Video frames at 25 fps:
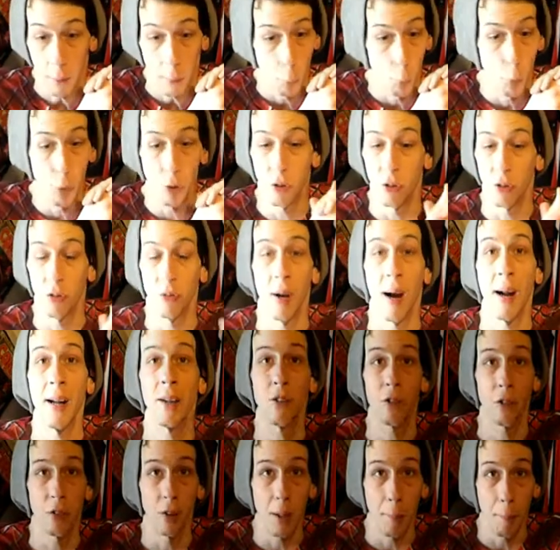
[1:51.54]
was
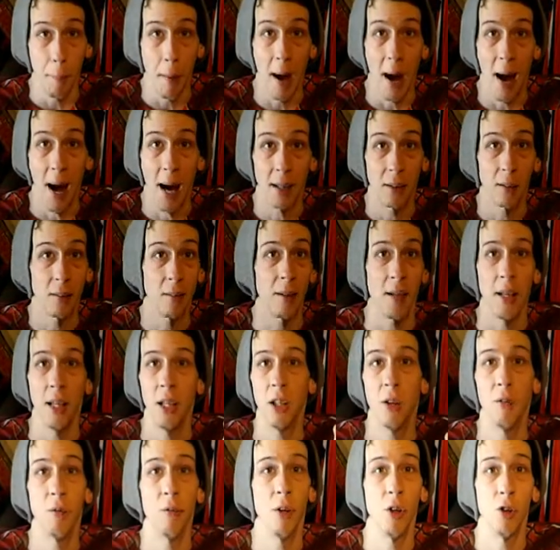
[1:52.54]
nicely packed,
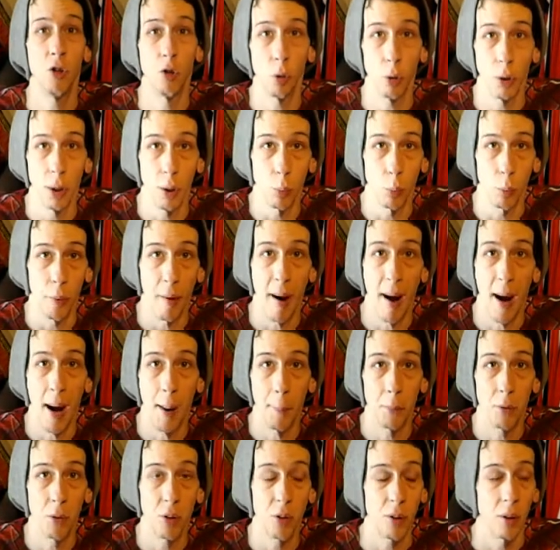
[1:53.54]
individually
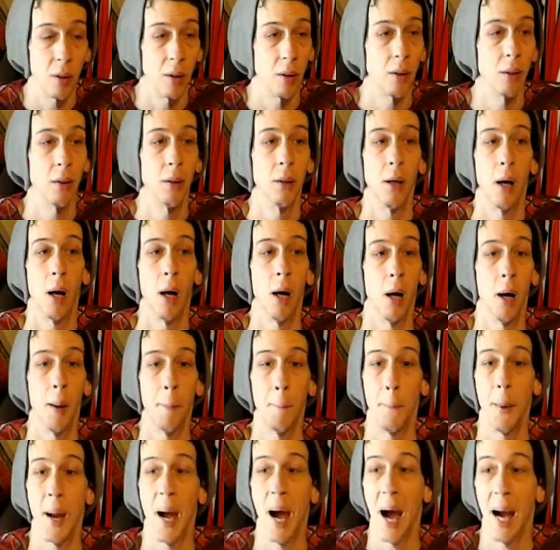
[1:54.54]
wrapped, uh,
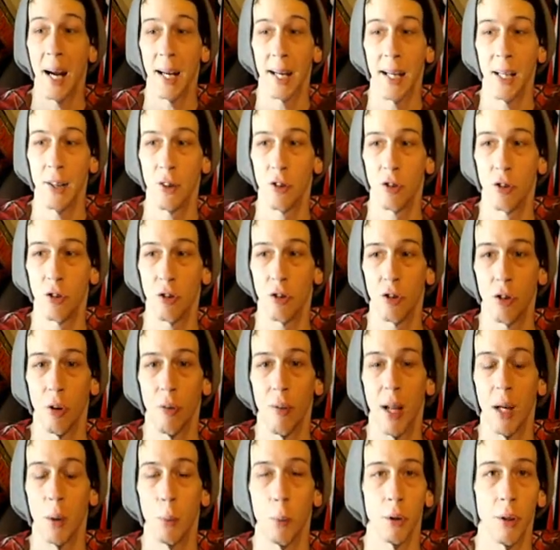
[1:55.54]
packaged so
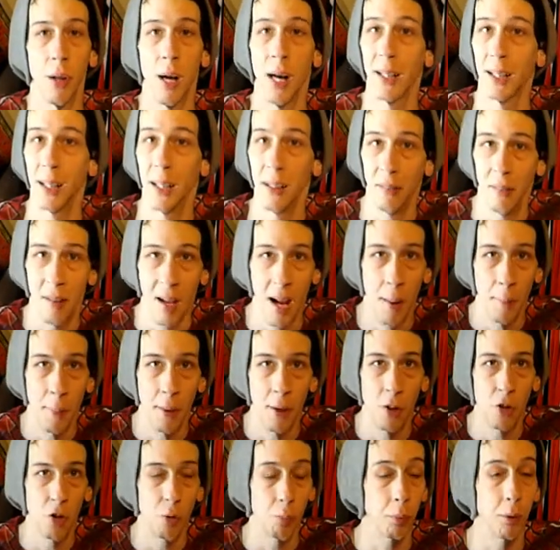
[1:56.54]
that it would not get
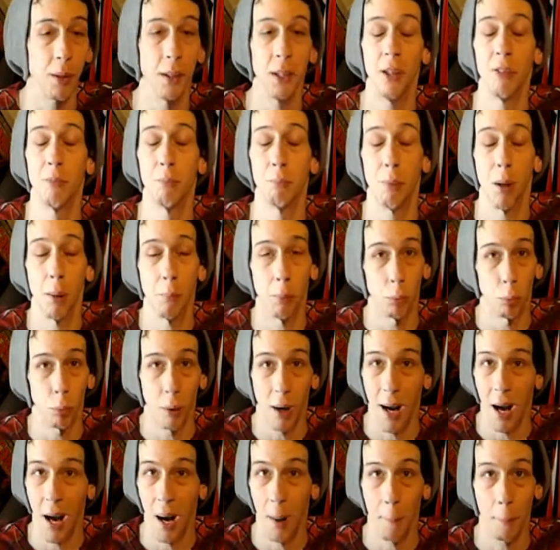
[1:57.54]
damaged, plenty of bubble
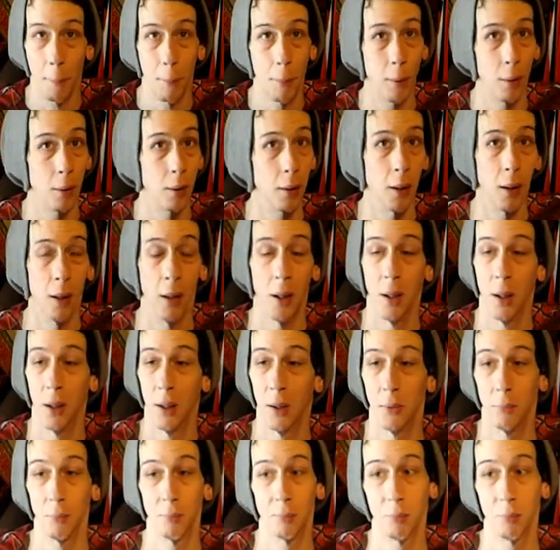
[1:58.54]
wrap, uh,